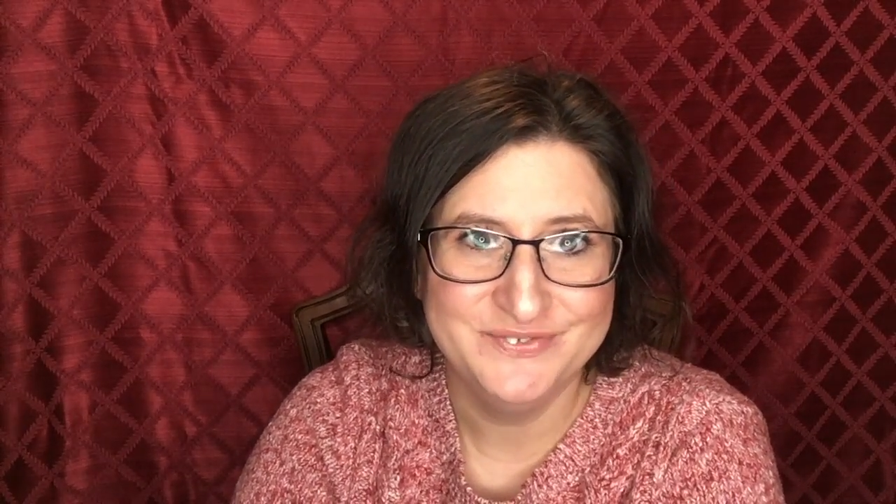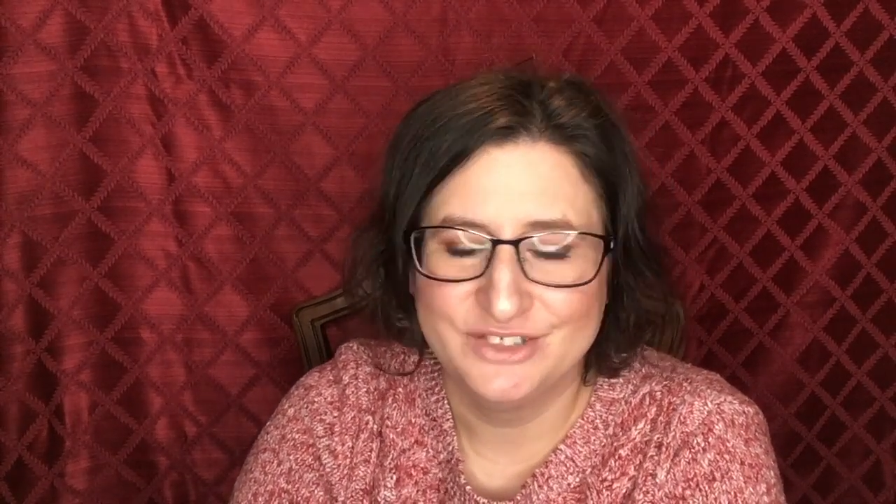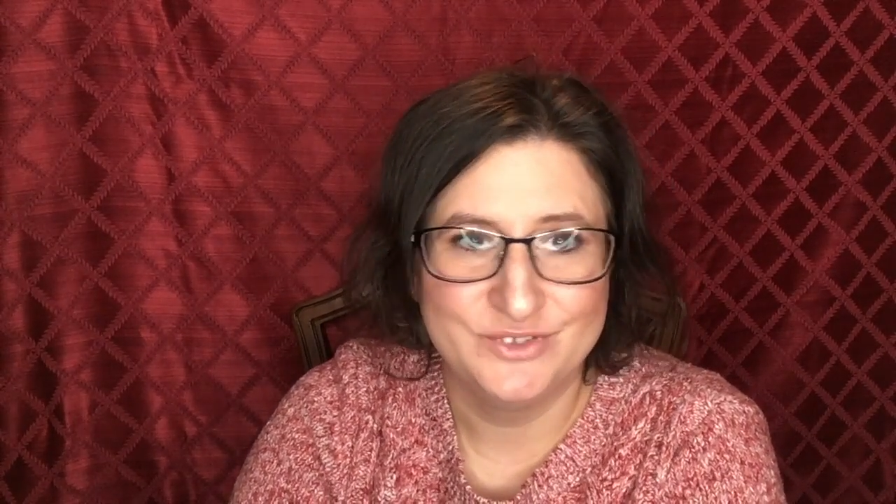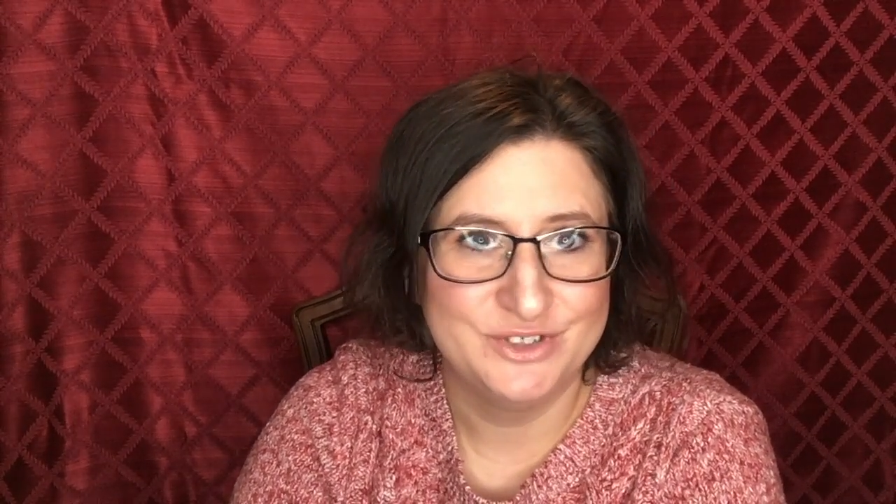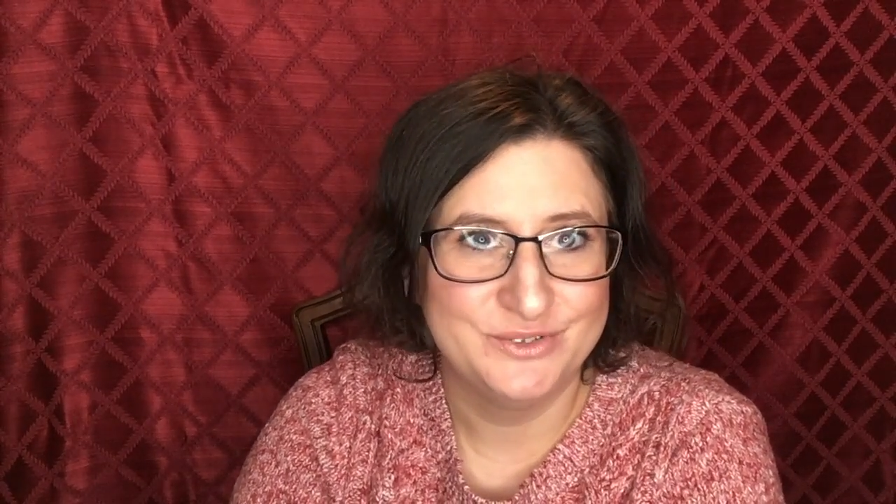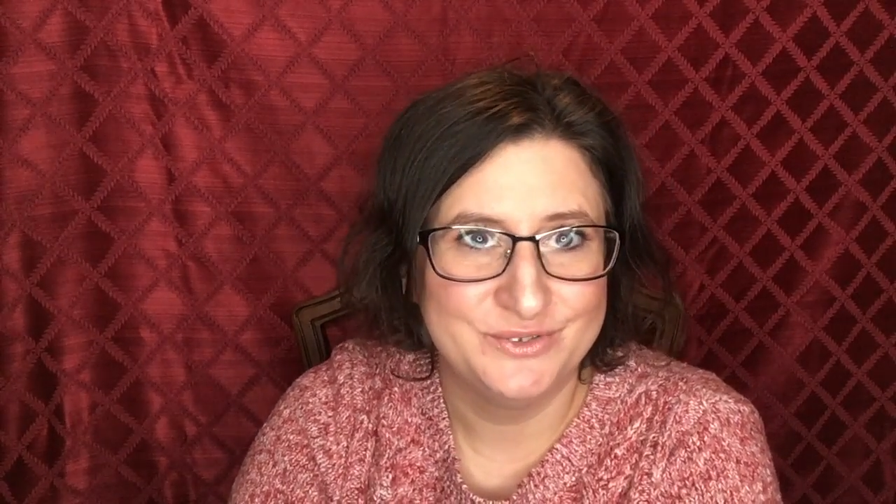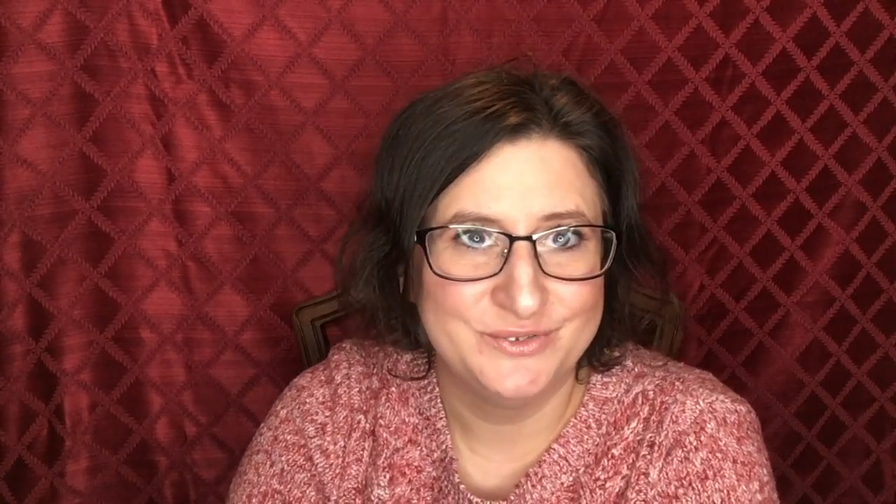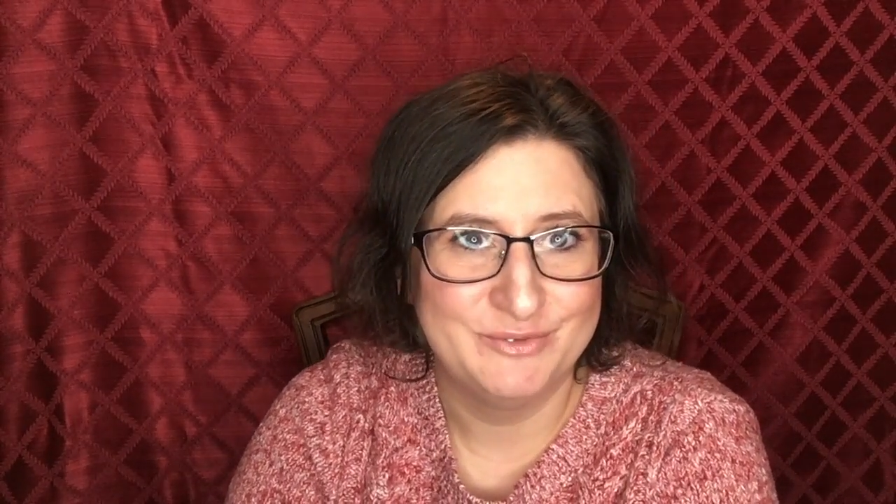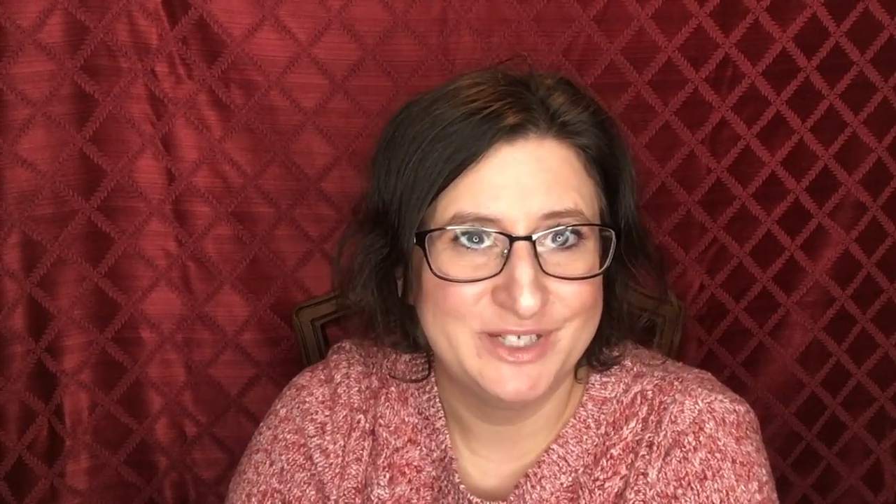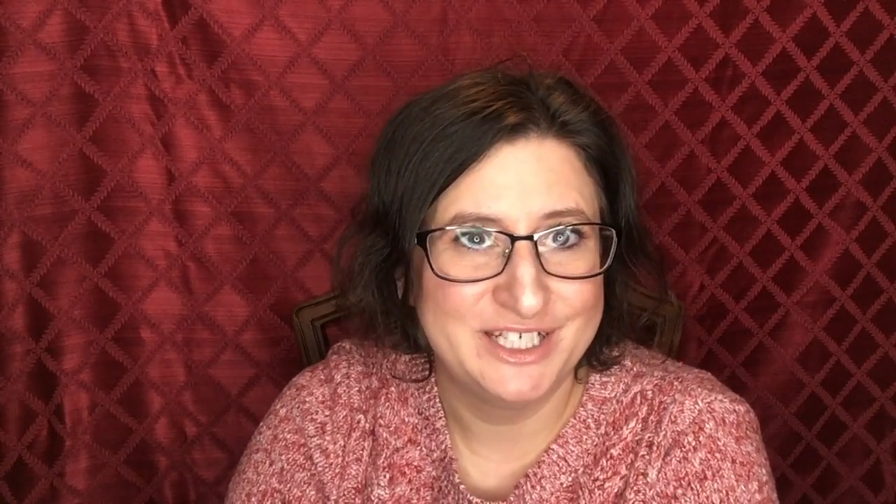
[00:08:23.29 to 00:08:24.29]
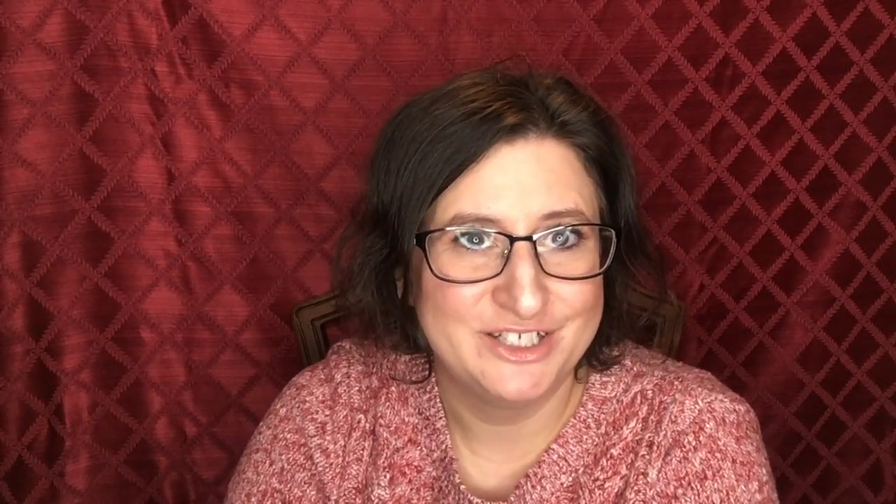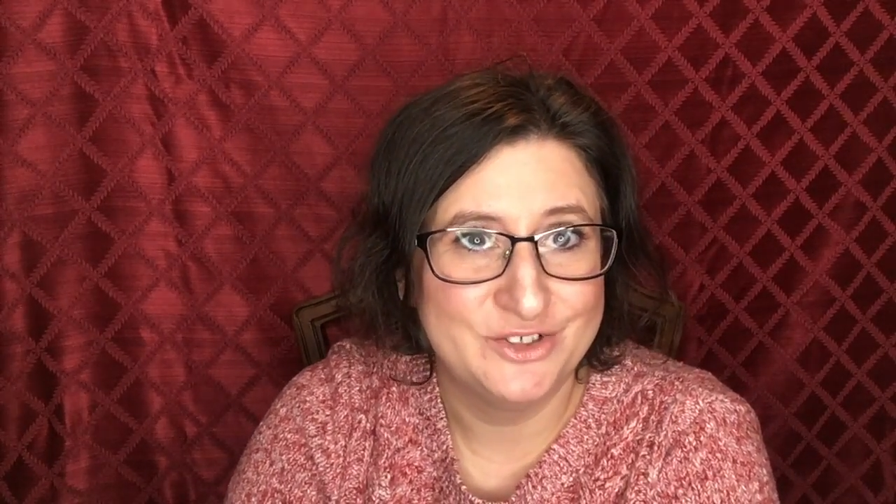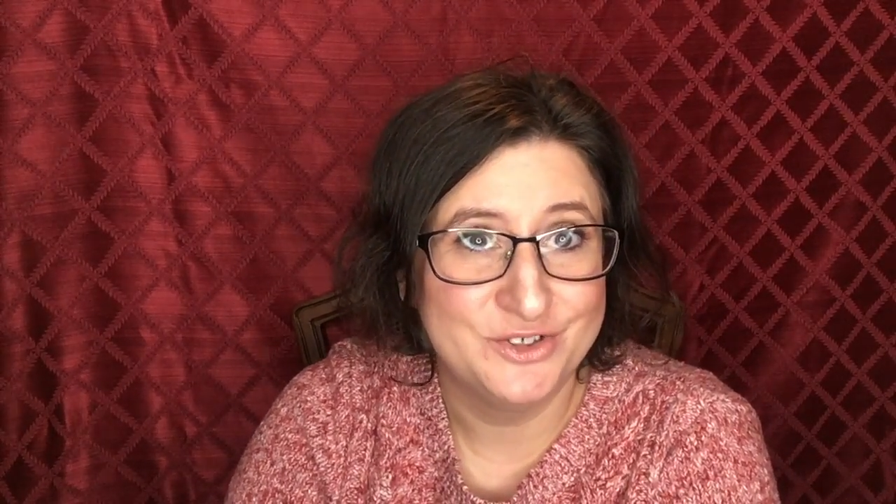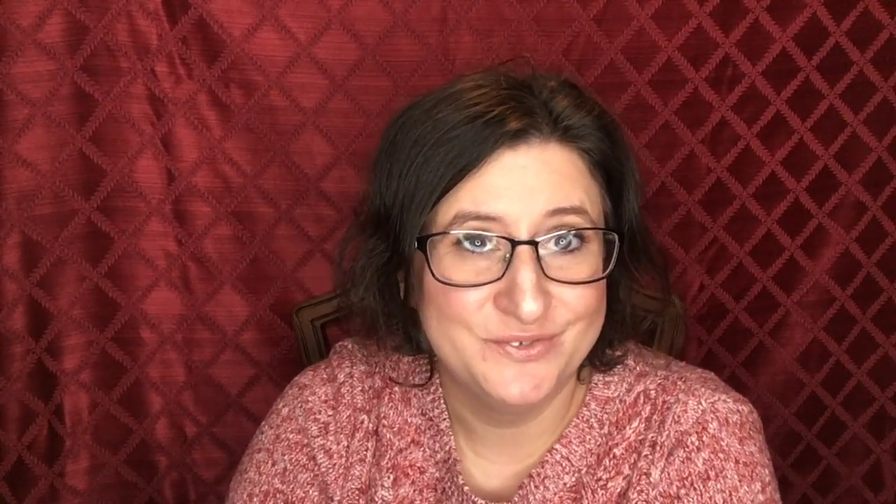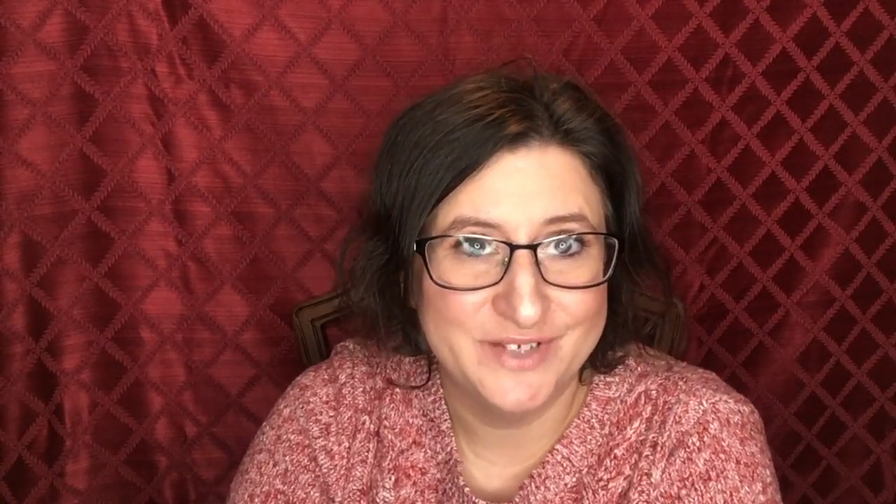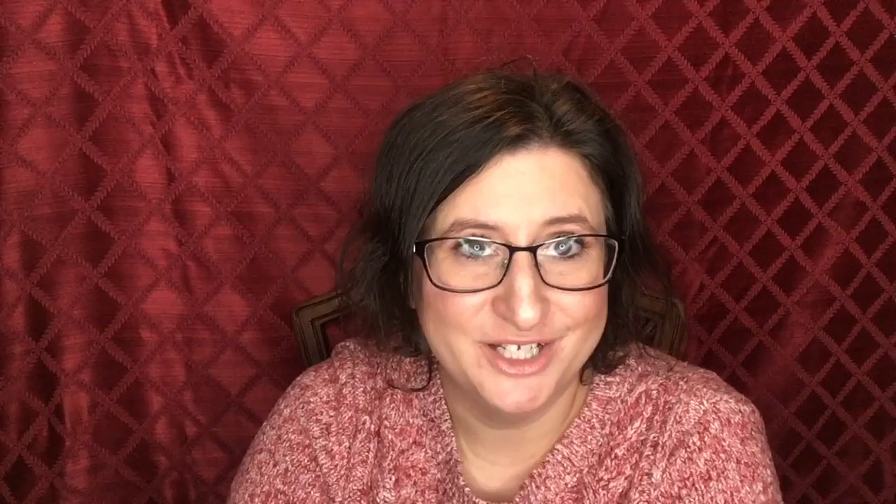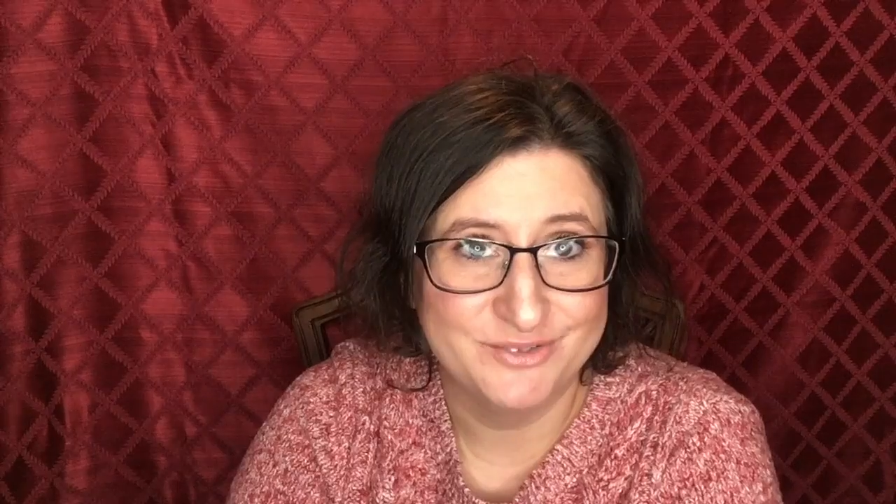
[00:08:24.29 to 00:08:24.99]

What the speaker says: If you want to get notified